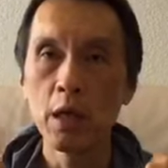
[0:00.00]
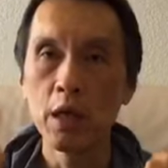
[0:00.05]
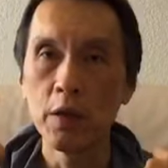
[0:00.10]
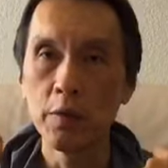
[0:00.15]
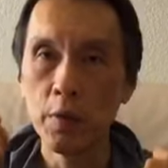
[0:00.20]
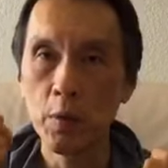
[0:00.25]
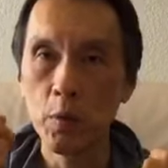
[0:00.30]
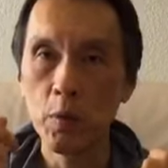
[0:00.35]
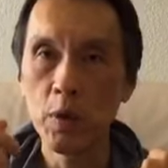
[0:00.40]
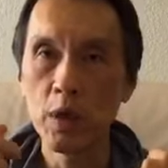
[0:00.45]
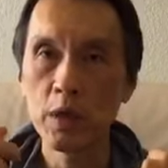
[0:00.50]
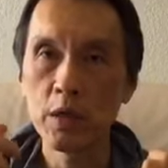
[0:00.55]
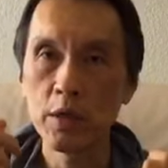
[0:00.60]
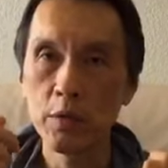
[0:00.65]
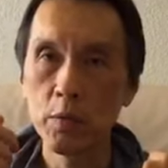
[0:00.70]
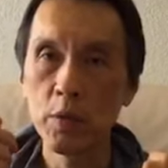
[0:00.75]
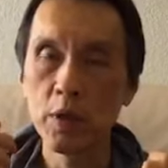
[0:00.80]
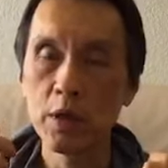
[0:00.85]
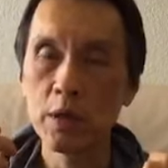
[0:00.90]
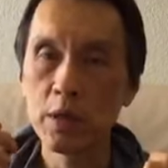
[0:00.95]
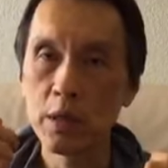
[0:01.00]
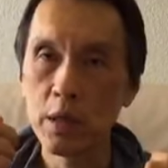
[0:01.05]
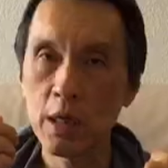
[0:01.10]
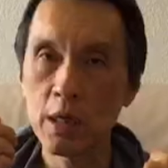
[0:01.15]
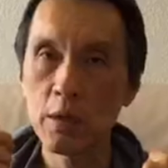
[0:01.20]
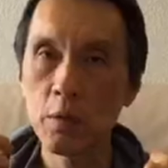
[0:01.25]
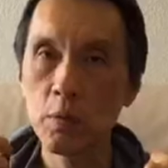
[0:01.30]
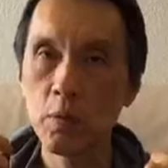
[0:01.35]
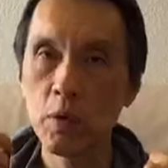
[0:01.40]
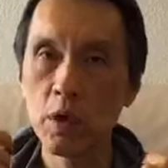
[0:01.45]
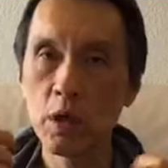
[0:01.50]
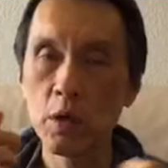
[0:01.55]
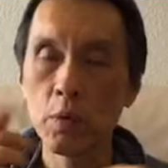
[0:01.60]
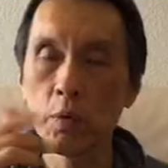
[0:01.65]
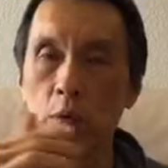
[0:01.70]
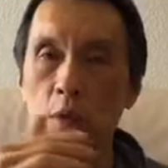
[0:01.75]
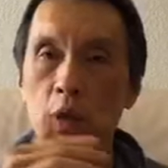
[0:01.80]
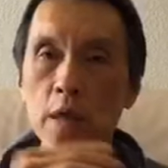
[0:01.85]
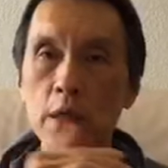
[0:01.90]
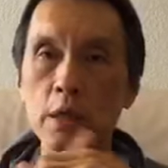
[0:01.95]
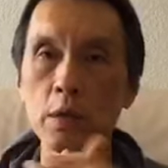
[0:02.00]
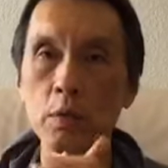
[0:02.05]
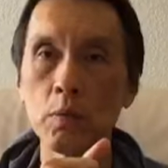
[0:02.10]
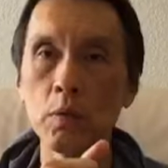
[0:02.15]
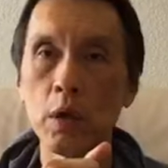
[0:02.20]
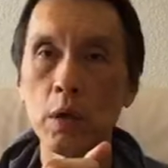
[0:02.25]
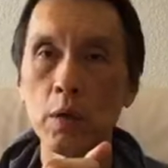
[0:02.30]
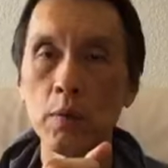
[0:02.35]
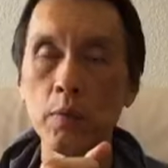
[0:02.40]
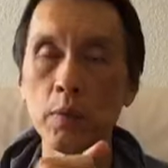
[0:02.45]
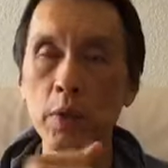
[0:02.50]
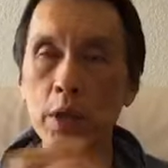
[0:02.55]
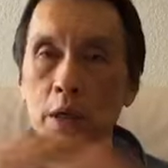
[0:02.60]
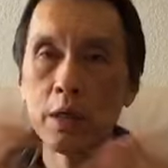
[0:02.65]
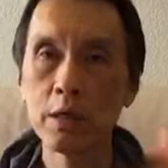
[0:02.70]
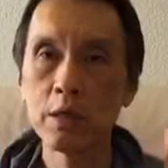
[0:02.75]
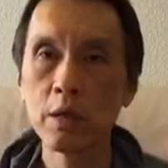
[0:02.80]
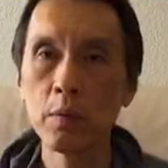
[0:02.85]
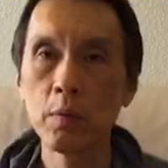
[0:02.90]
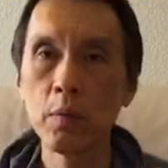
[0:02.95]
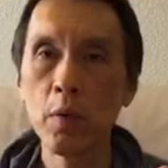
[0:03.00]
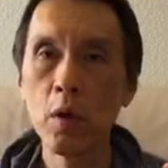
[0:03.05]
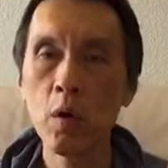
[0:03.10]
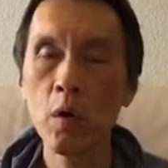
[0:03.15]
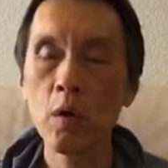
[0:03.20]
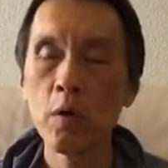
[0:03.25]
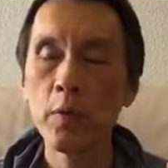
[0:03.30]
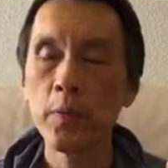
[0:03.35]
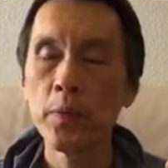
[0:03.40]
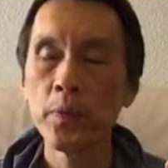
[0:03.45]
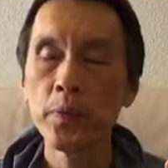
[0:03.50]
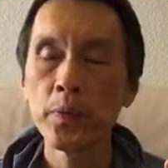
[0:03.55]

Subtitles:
If it works, it works. It doesn't work, it doesn't work. Because the more